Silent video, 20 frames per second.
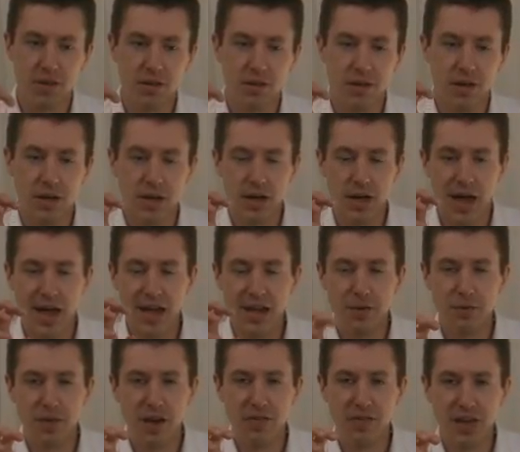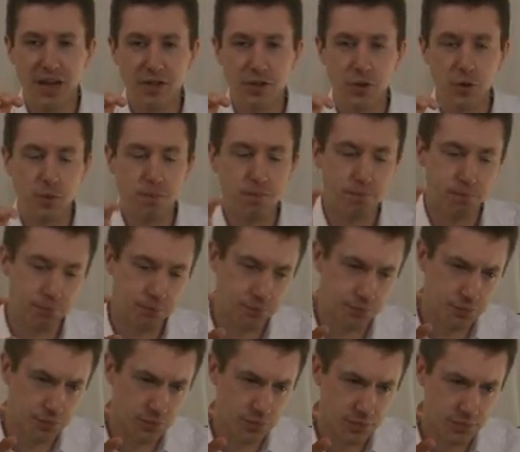8582
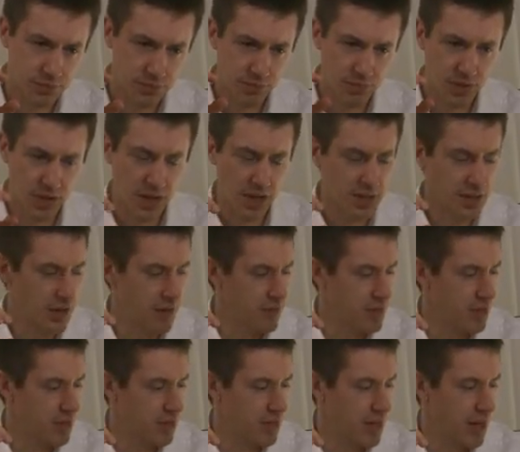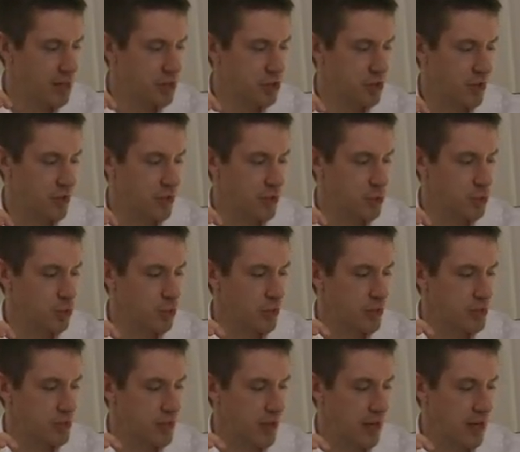can give the indication that this
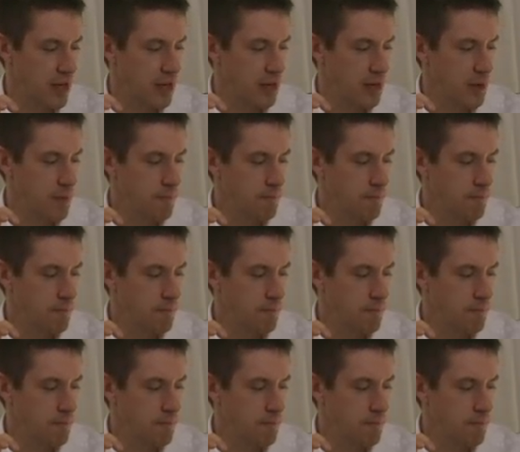was a